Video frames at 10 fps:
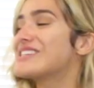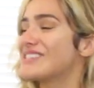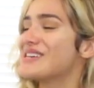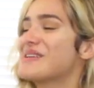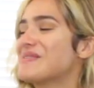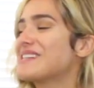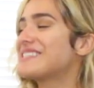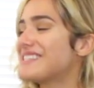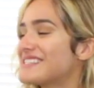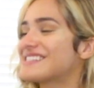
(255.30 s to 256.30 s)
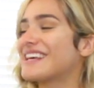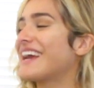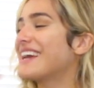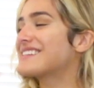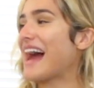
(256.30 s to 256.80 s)
I took my
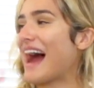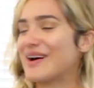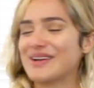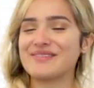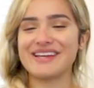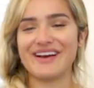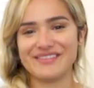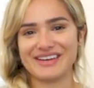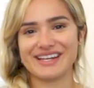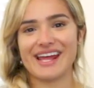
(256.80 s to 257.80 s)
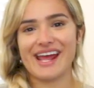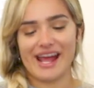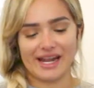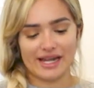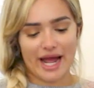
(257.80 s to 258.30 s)
cheesecakes out of the oven
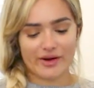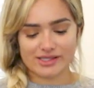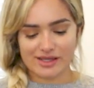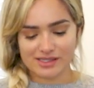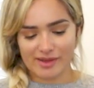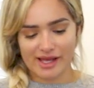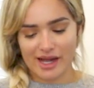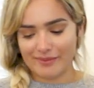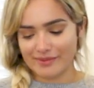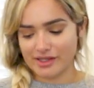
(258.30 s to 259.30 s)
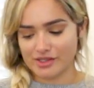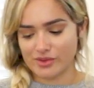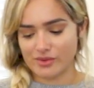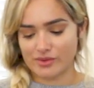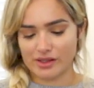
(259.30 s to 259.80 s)
and now in a saucepan I'm gonna
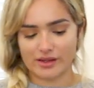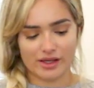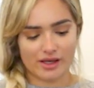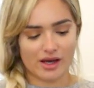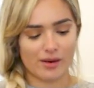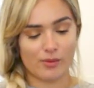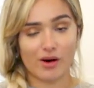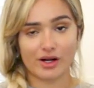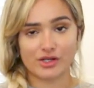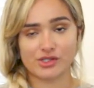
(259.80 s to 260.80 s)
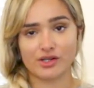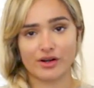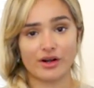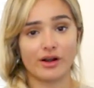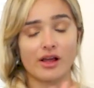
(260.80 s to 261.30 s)
do the um, water,
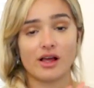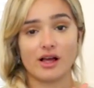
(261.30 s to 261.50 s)
sugar,